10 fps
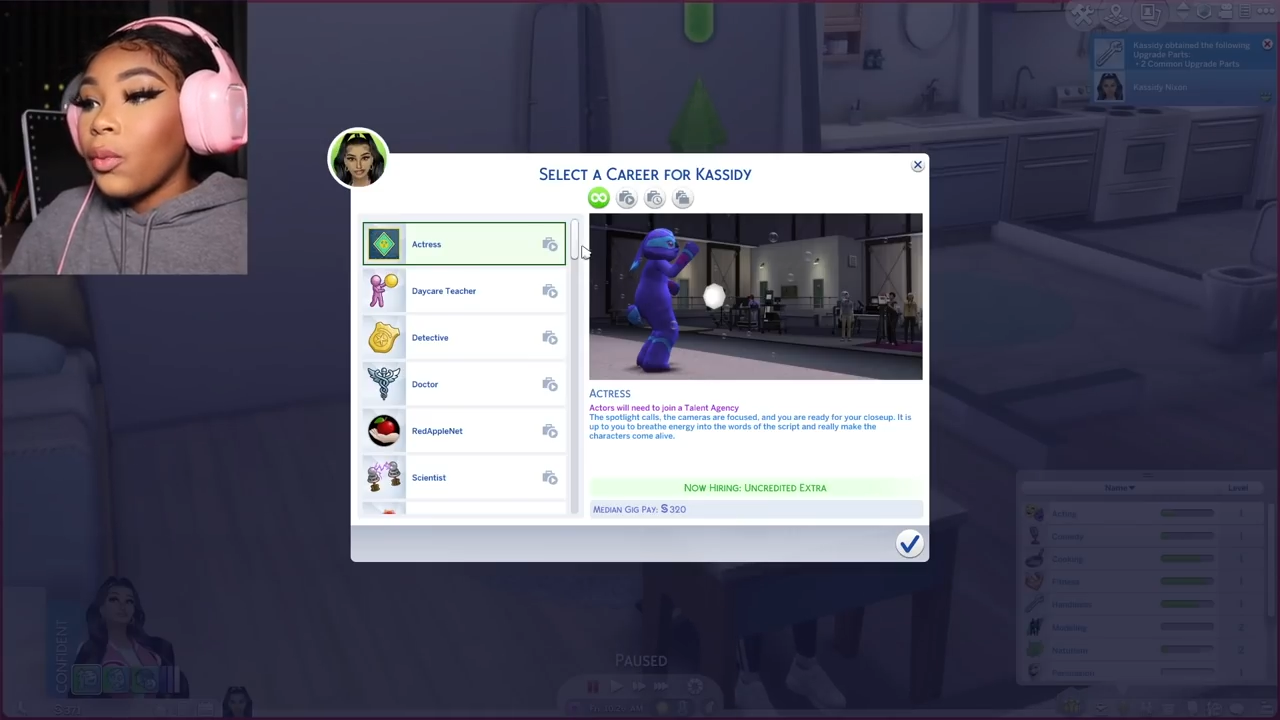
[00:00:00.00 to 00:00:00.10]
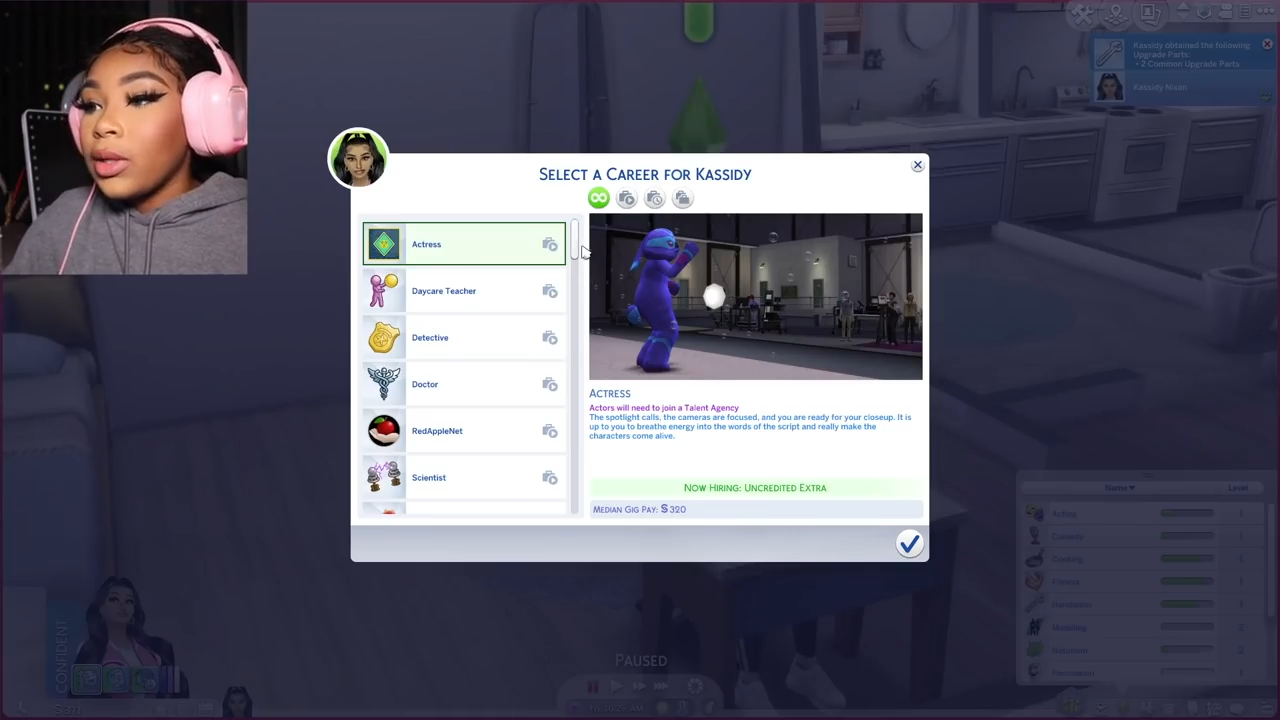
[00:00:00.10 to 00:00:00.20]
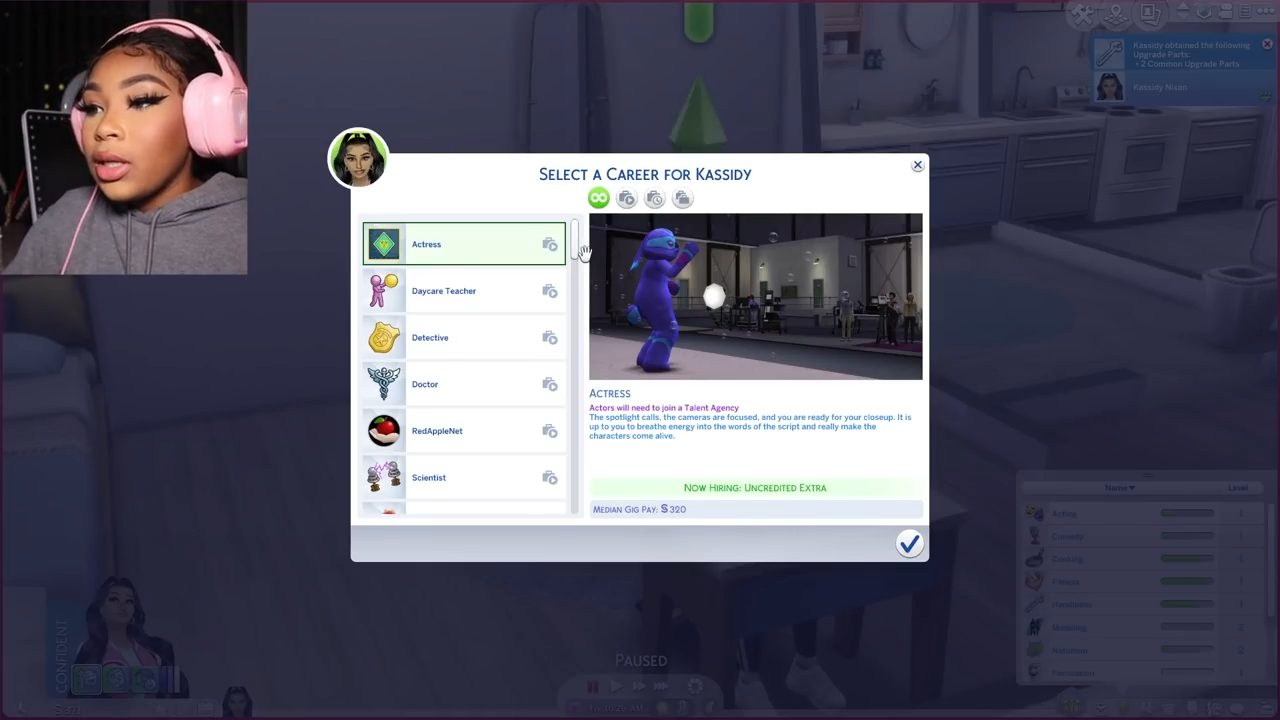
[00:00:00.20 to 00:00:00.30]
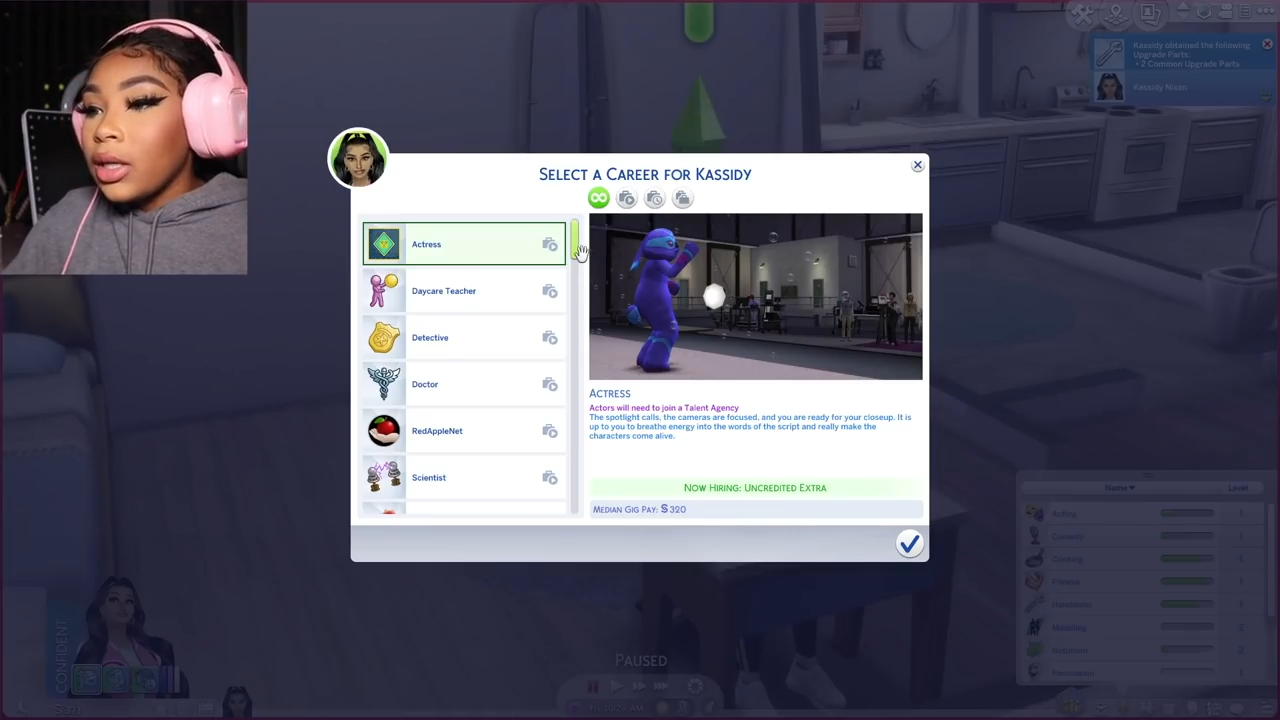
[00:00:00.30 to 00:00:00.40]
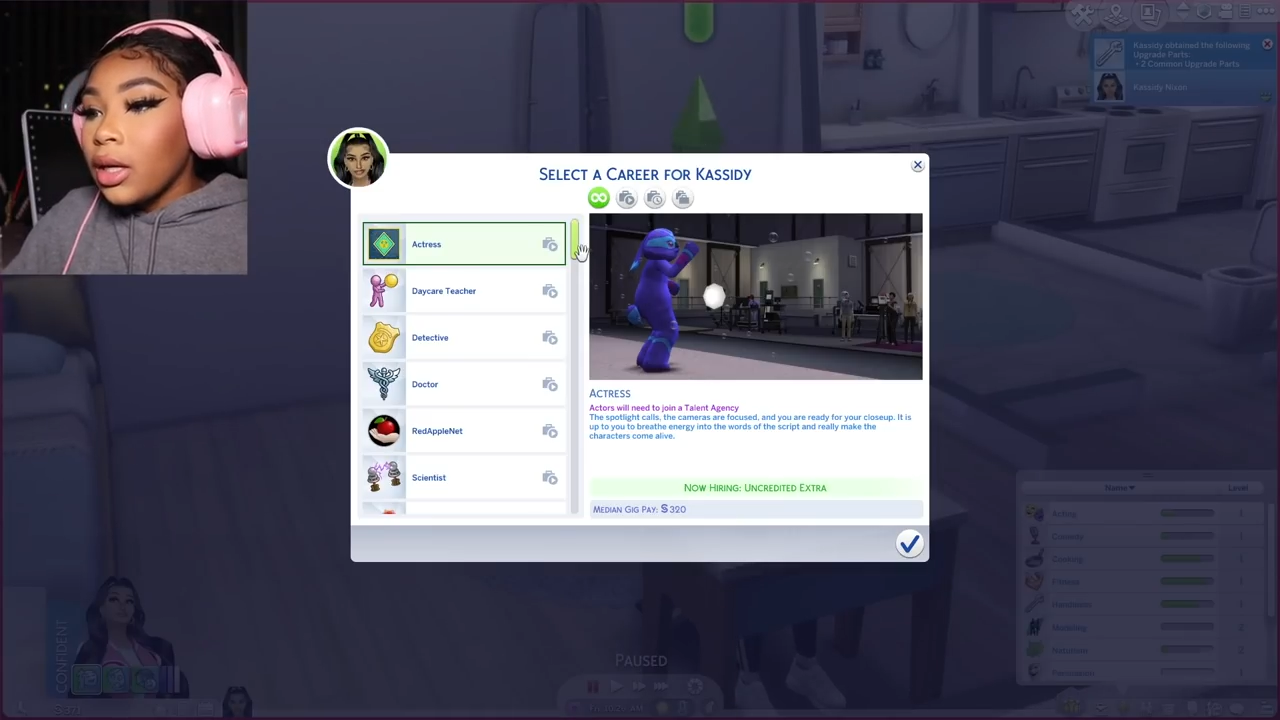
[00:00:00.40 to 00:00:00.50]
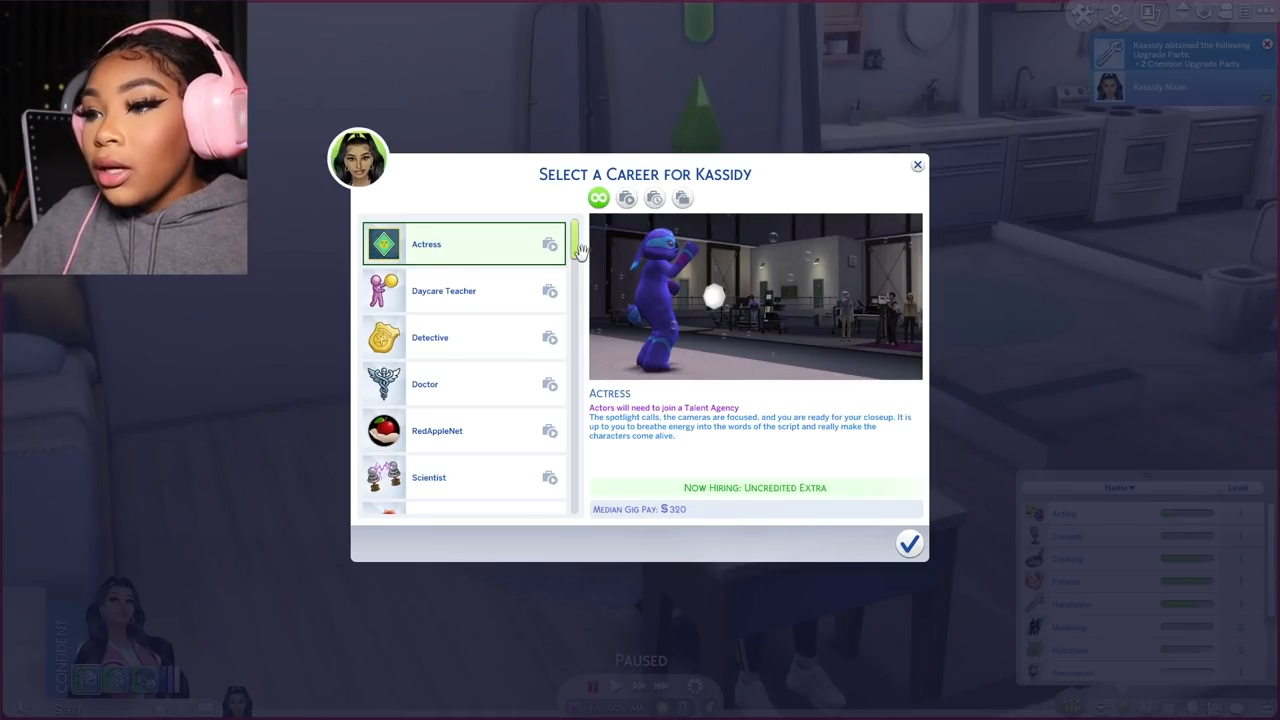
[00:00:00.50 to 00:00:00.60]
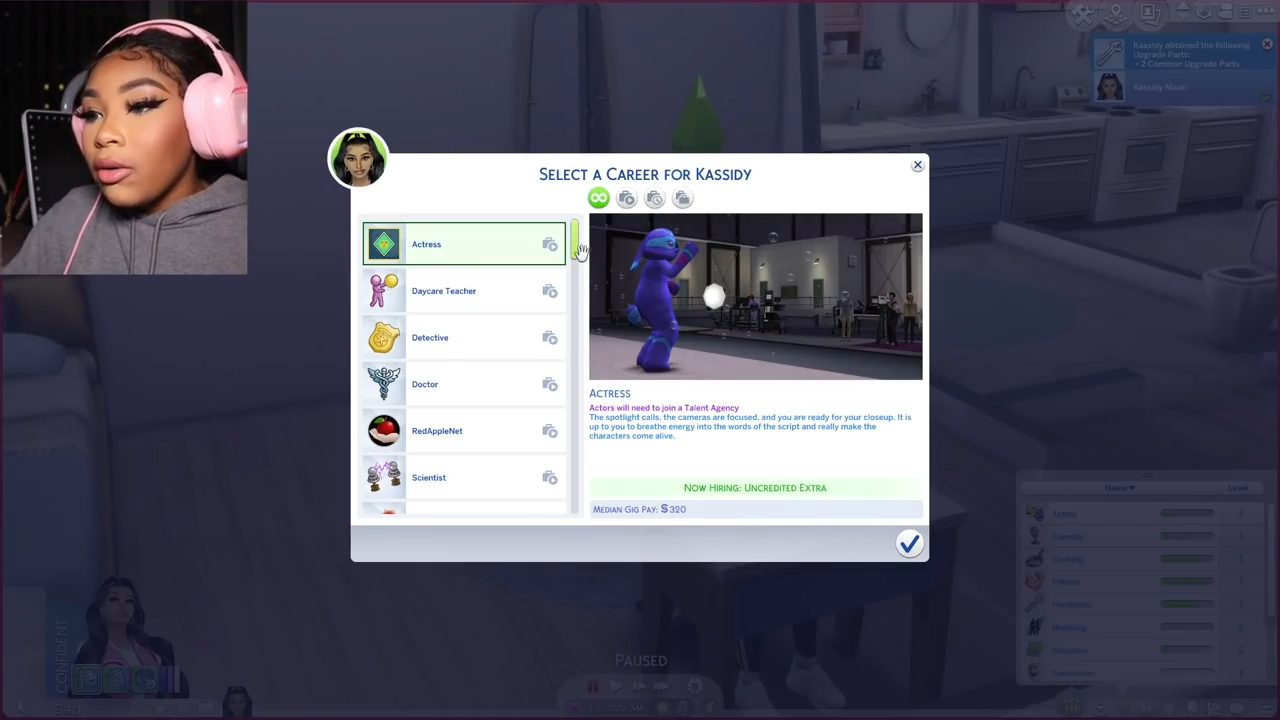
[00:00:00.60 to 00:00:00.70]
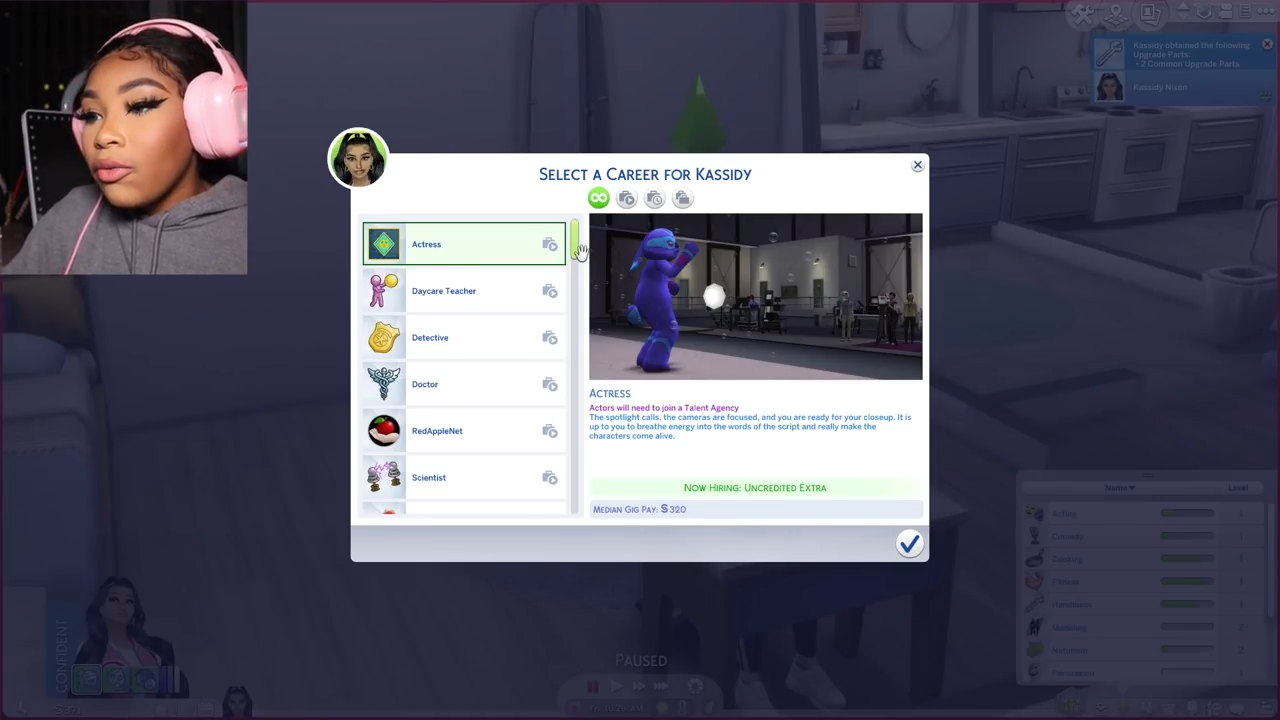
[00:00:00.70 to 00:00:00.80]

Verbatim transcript: we're looking